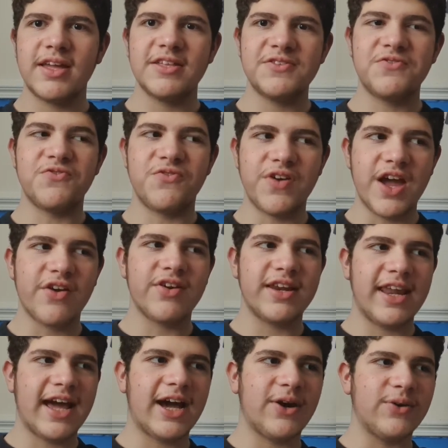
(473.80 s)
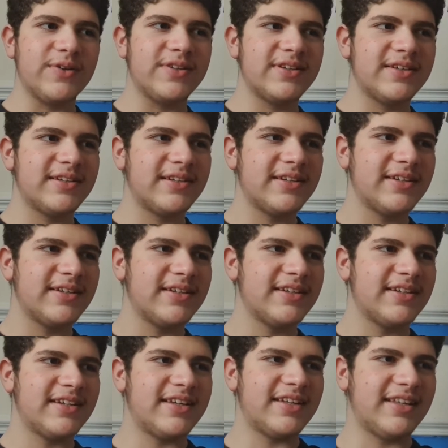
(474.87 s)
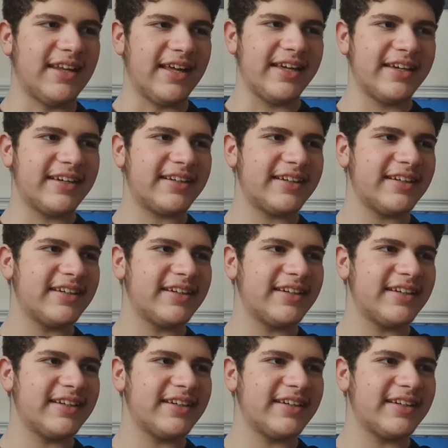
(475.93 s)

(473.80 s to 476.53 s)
It's very loud. Like,